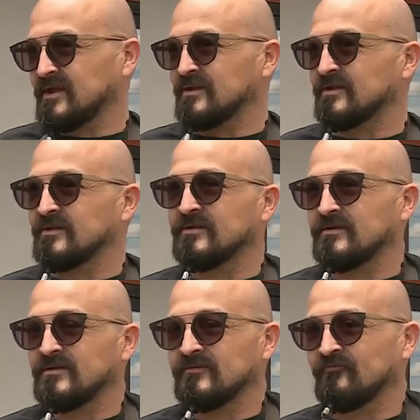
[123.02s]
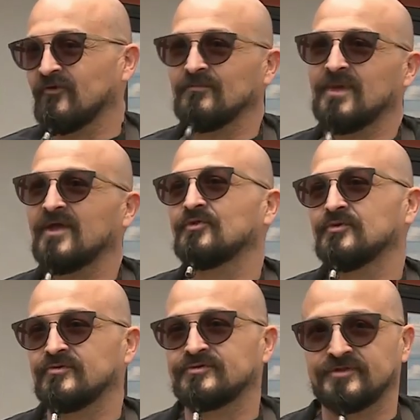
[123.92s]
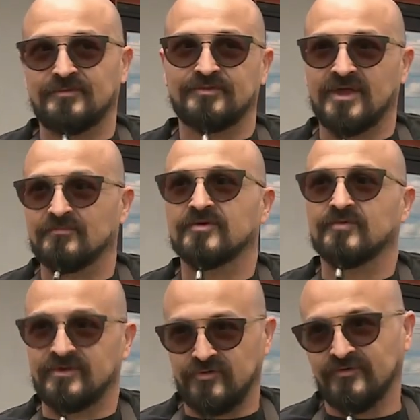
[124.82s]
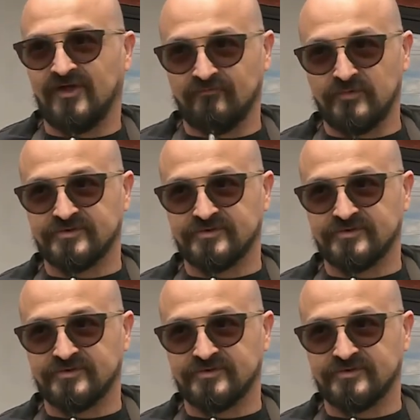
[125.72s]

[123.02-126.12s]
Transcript: in from May through September, we do live